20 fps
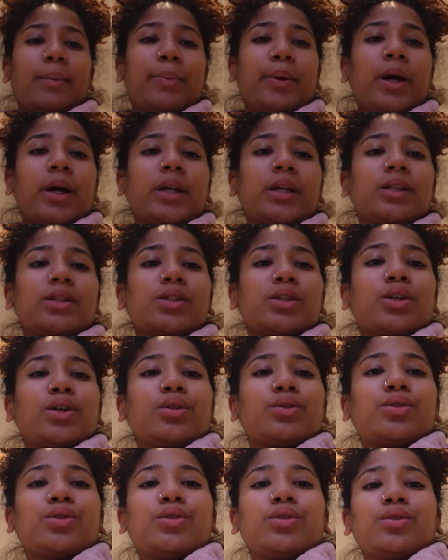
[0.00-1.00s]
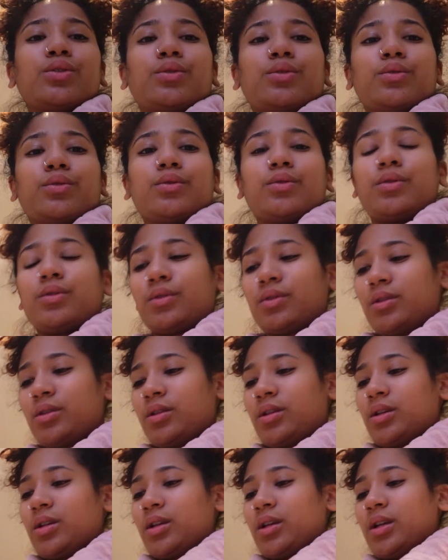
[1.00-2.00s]
party to go to
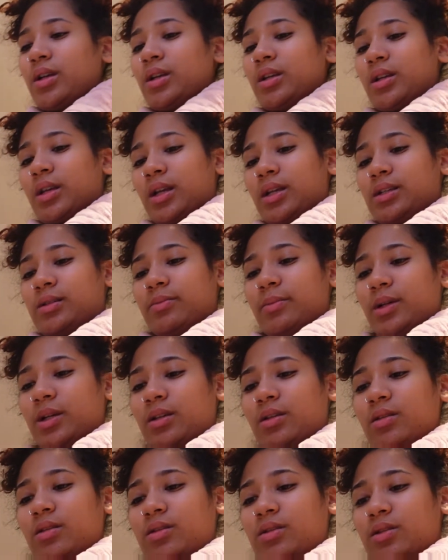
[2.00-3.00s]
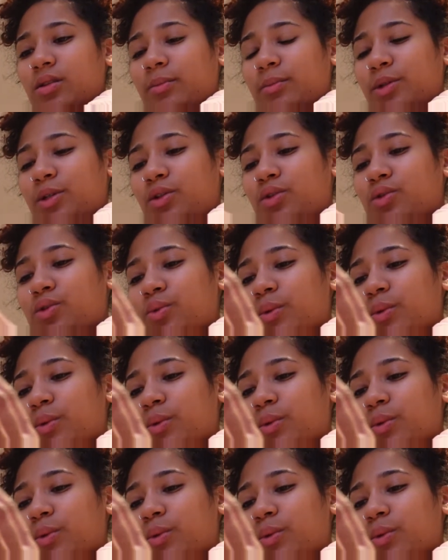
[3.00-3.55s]
next month. So I'm going to use